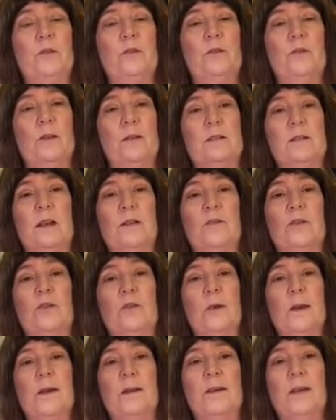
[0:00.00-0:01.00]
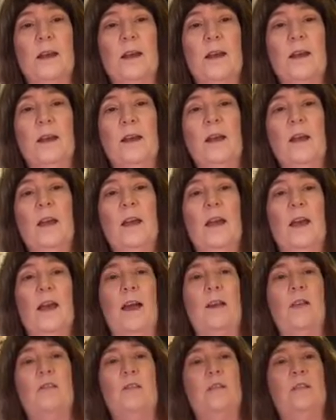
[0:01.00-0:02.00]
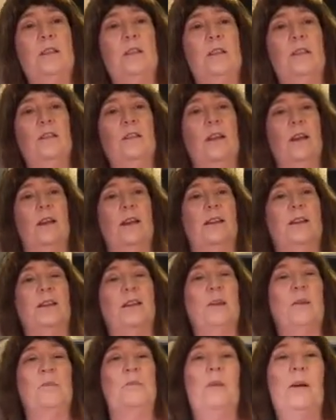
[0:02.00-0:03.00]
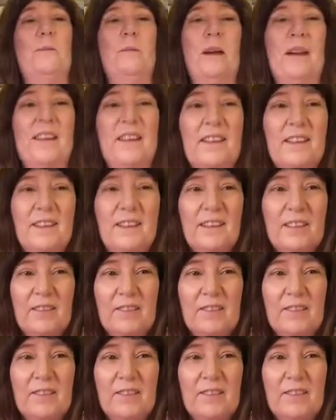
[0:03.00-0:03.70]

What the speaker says: You guys have a great day, and I'll see you again. Bye-bye.